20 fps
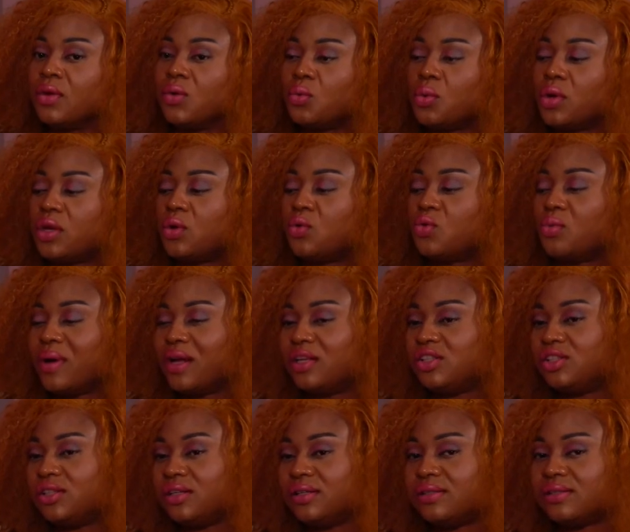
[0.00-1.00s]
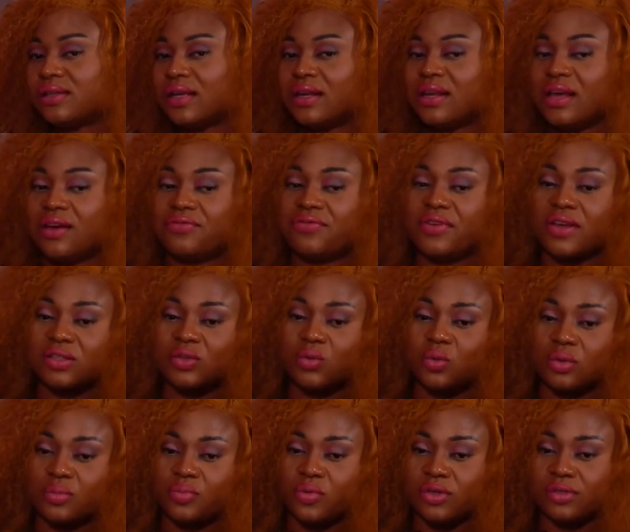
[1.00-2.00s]
when a woman cheats and it affects
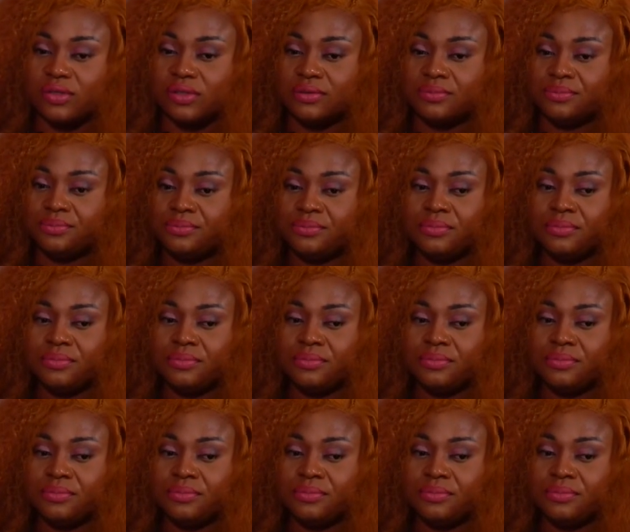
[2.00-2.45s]
one person,